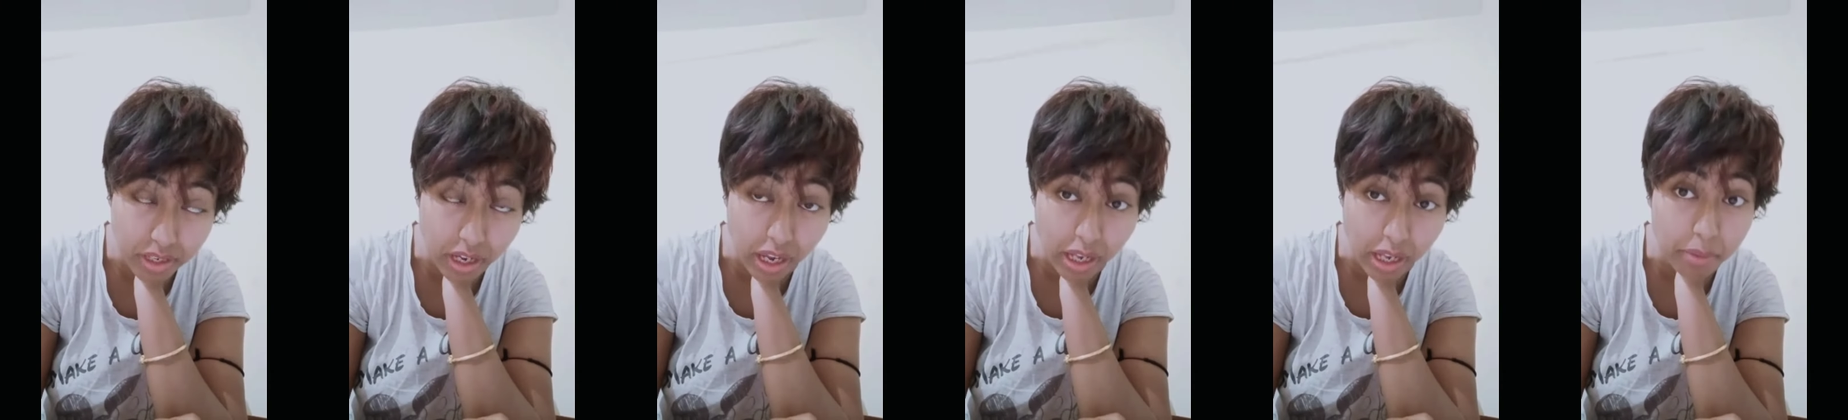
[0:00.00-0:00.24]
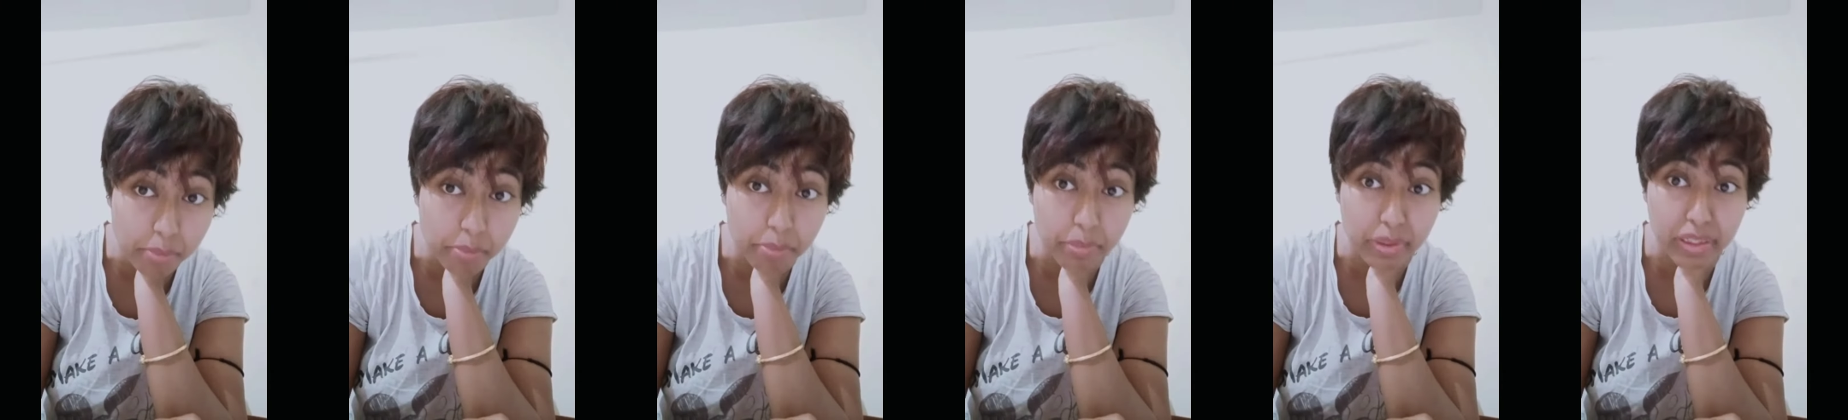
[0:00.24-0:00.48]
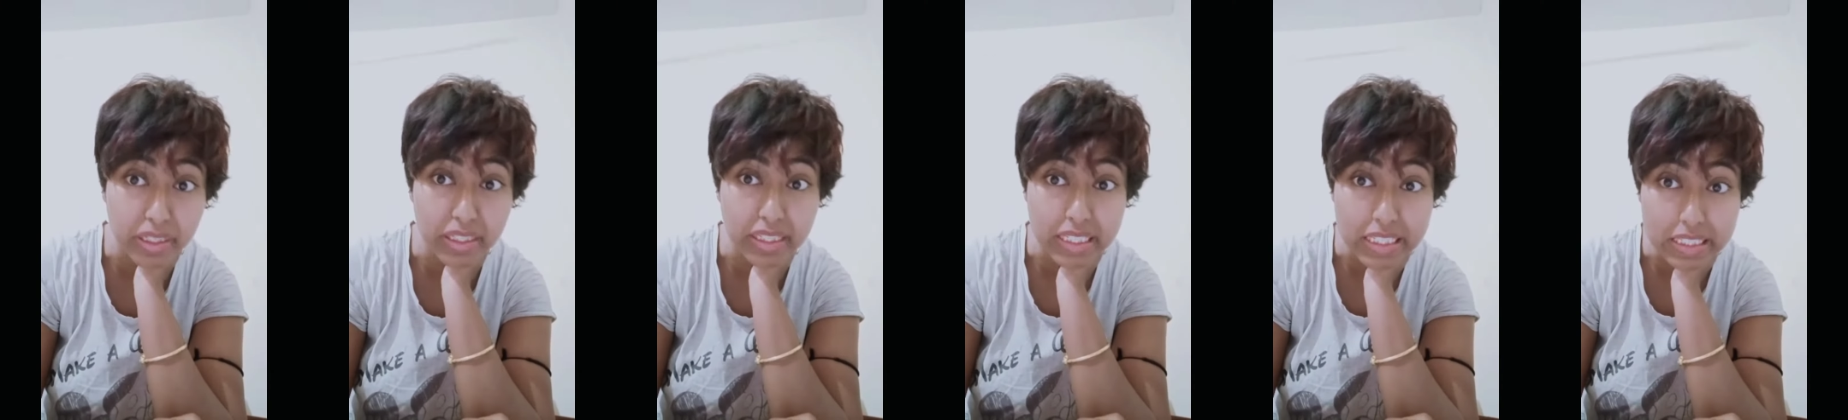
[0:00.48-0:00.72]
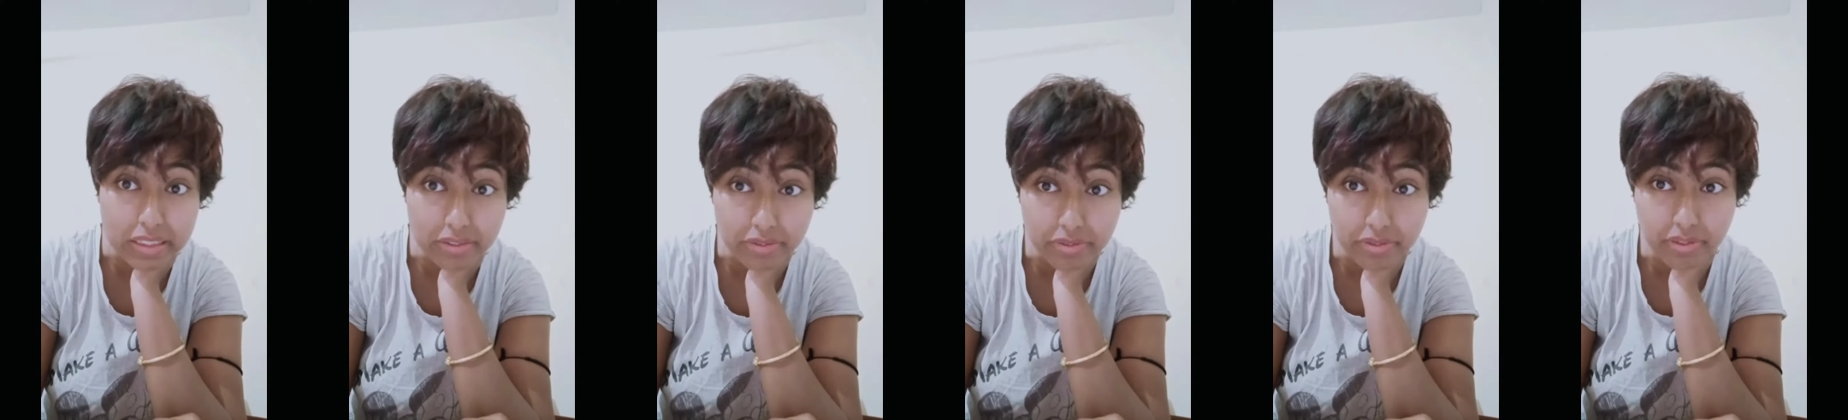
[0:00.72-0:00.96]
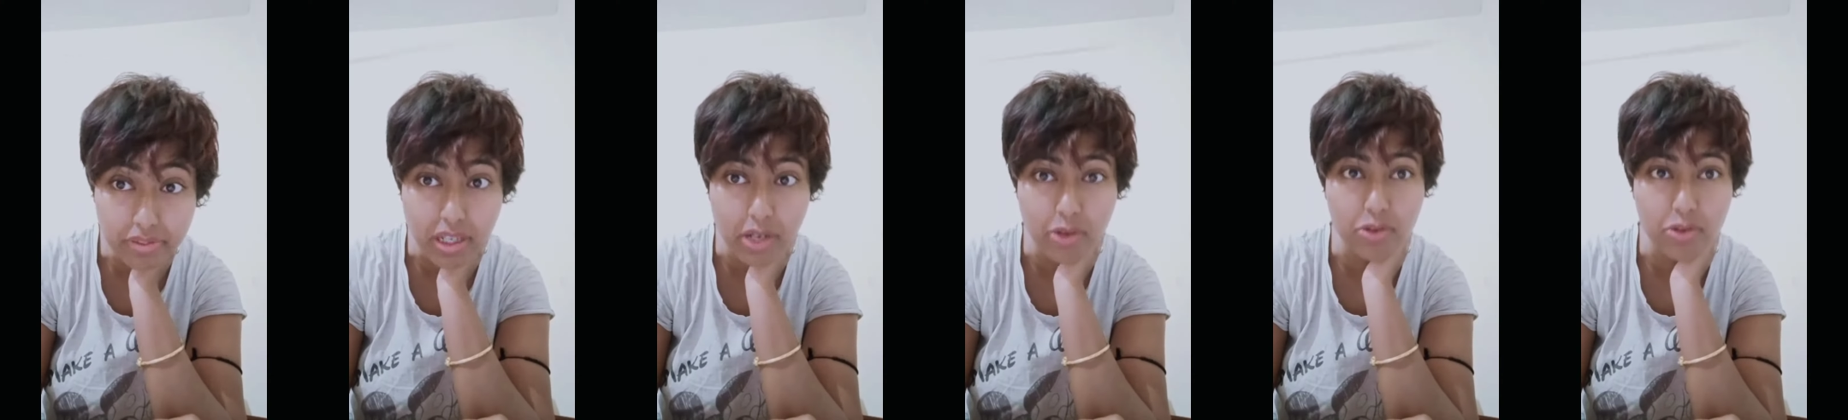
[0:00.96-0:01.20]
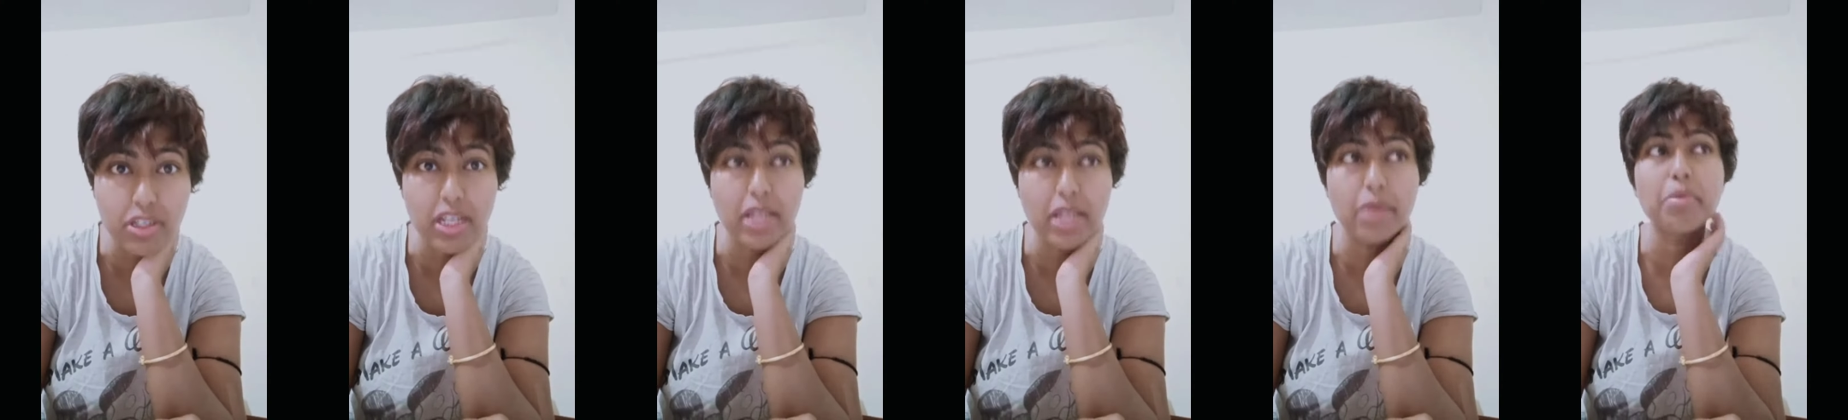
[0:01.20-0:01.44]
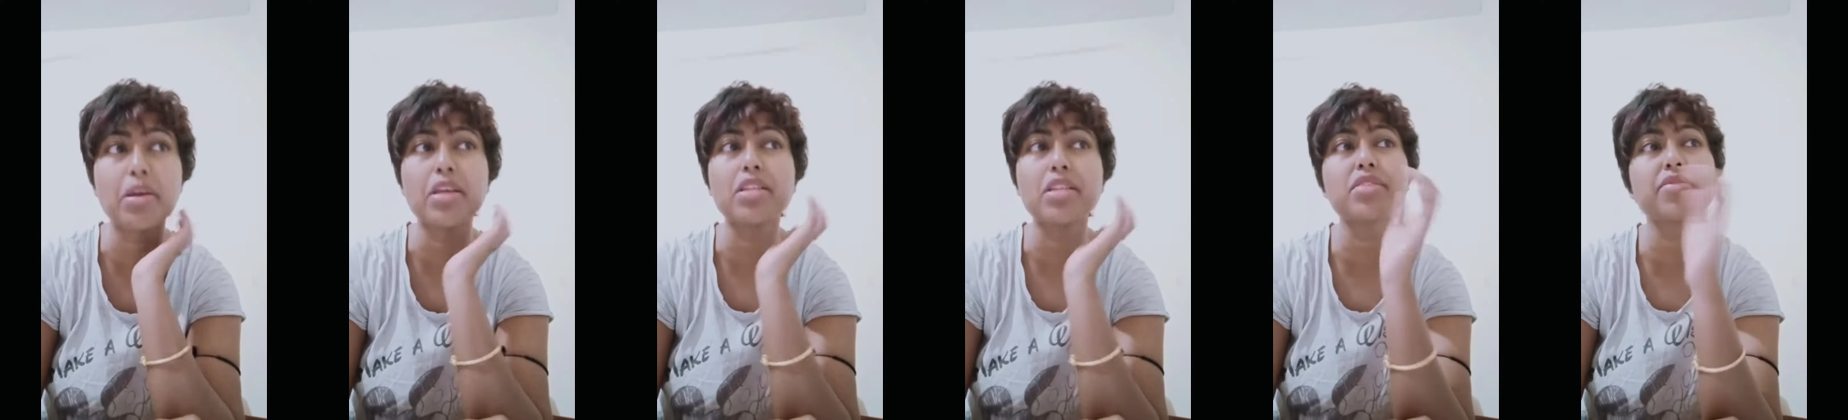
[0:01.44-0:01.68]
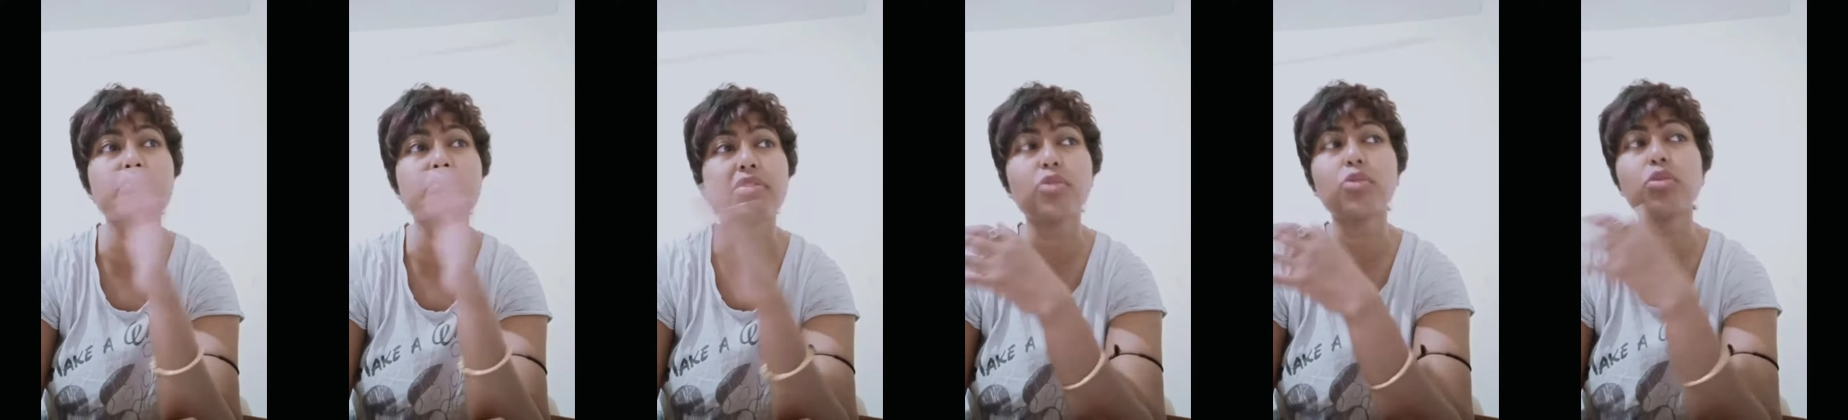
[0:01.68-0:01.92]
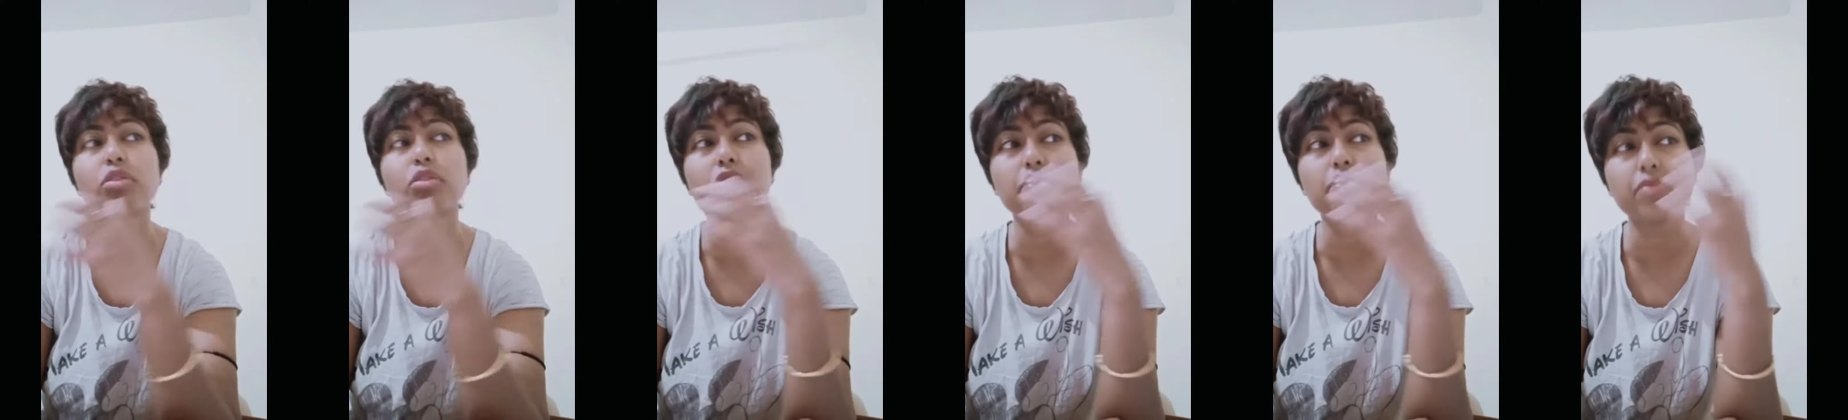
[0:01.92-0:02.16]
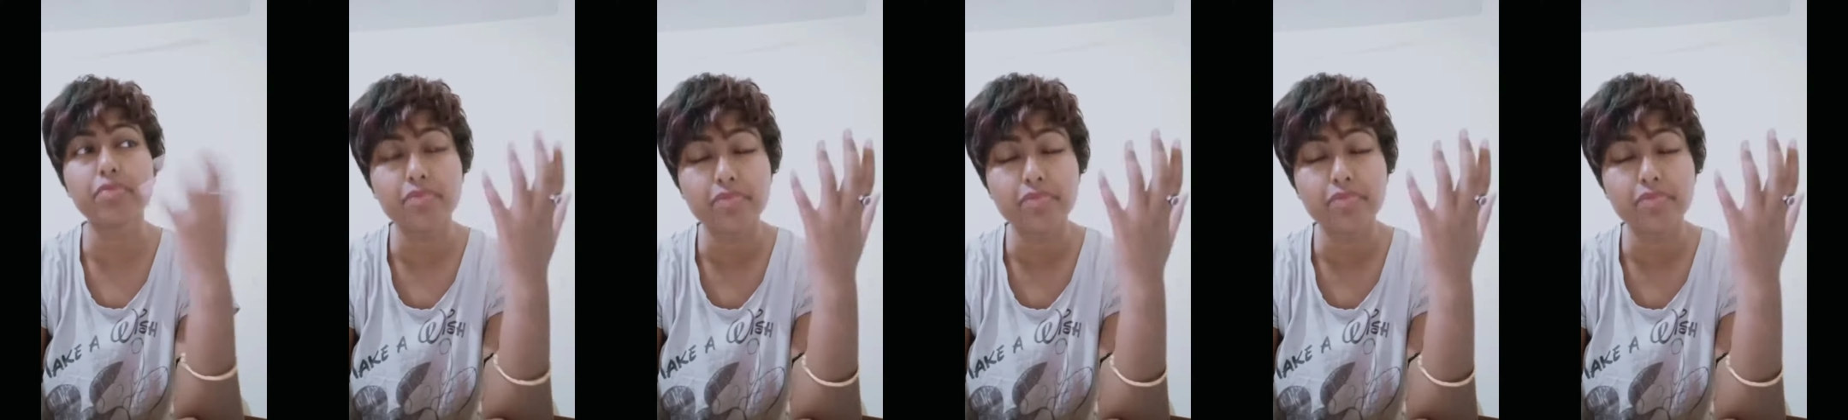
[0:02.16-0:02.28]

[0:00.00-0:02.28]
Can't believe how time has flown